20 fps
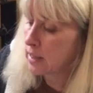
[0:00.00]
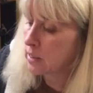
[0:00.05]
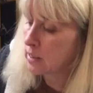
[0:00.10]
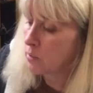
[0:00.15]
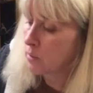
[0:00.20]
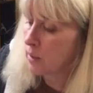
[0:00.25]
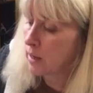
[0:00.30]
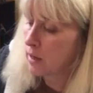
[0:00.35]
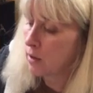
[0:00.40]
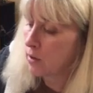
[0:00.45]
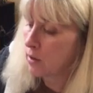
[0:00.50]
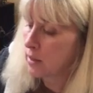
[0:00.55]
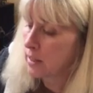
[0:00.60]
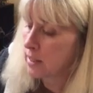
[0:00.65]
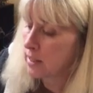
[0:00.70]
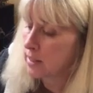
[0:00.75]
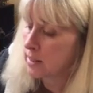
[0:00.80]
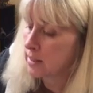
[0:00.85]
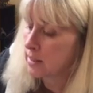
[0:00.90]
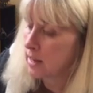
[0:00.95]
red on the
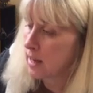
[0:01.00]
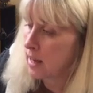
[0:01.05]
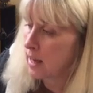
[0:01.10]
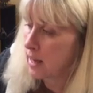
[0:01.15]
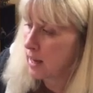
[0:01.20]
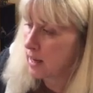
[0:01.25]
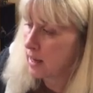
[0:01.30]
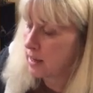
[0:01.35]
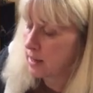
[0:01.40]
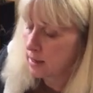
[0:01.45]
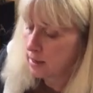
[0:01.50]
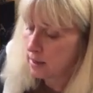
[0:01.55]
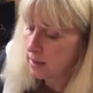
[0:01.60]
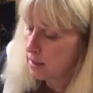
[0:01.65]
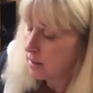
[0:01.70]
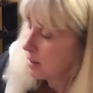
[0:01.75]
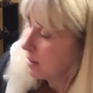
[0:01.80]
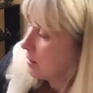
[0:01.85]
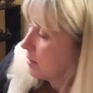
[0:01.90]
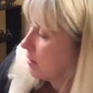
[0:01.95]
side.
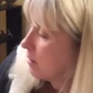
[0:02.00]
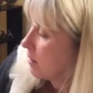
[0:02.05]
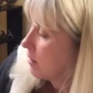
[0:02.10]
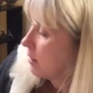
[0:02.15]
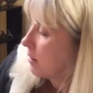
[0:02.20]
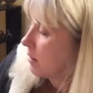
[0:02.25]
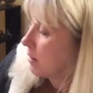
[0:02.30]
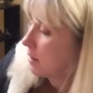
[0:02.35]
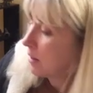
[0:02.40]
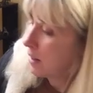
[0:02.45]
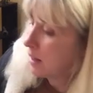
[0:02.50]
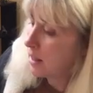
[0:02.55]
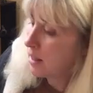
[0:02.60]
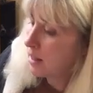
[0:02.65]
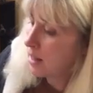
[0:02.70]
And